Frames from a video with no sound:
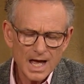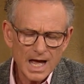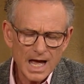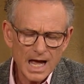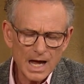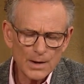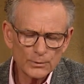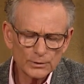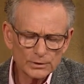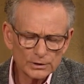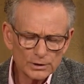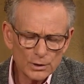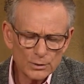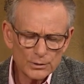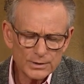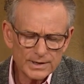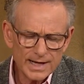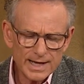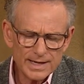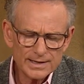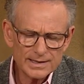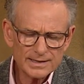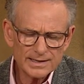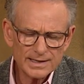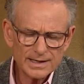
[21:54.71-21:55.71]
I will
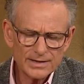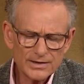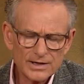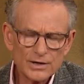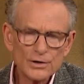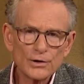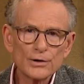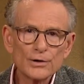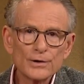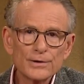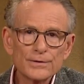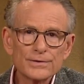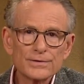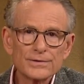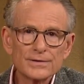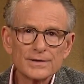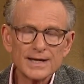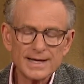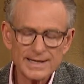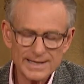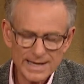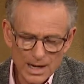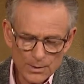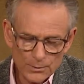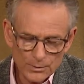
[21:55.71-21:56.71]
locate it in the earth,
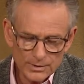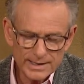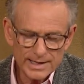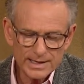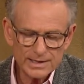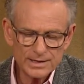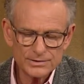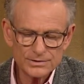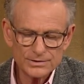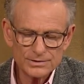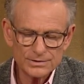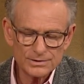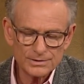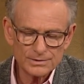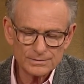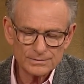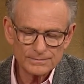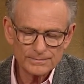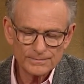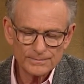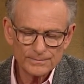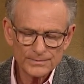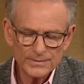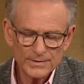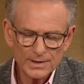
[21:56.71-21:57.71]
and I will get it to you.
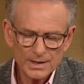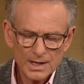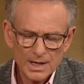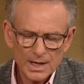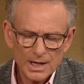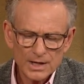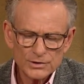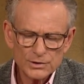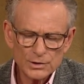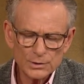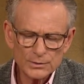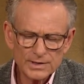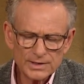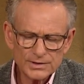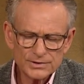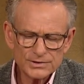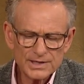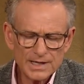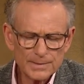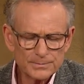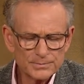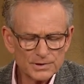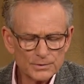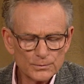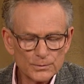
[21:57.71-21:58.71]
Don't
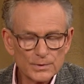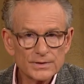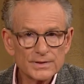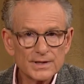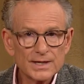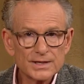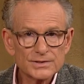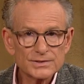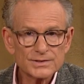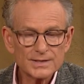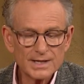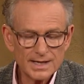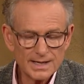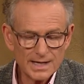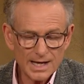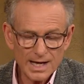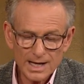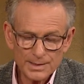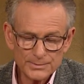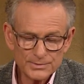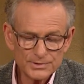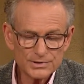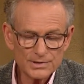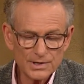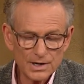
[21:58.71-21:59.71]
accept it when they say,
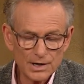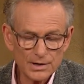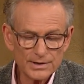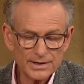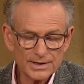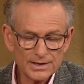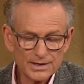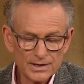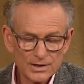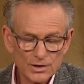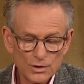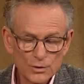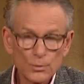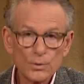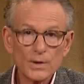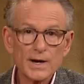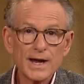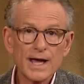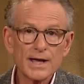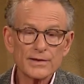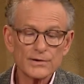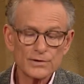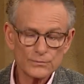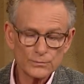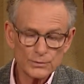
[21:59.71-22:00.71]
I'm sorry, we're
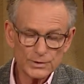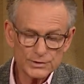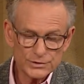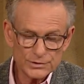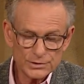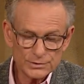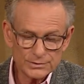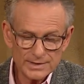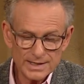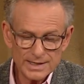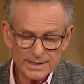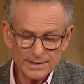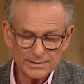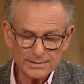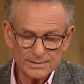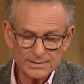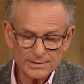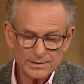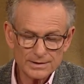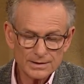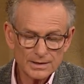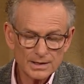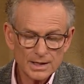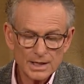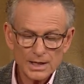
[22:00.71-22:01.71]
out of what you need.
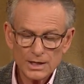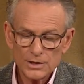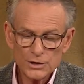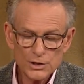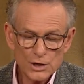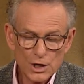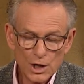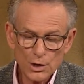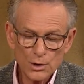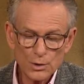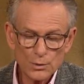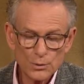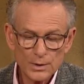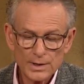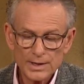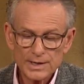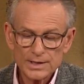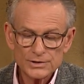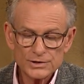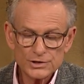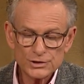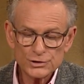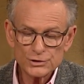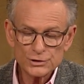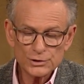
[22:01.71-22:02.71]
No,
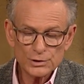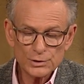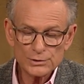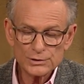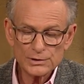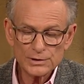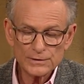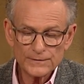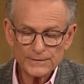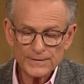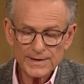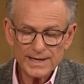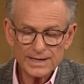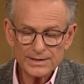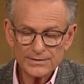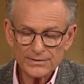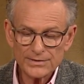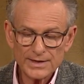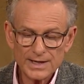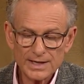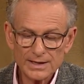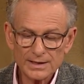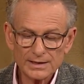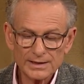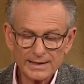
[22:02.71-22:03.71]
just use your
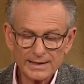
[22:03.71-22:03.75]
faith and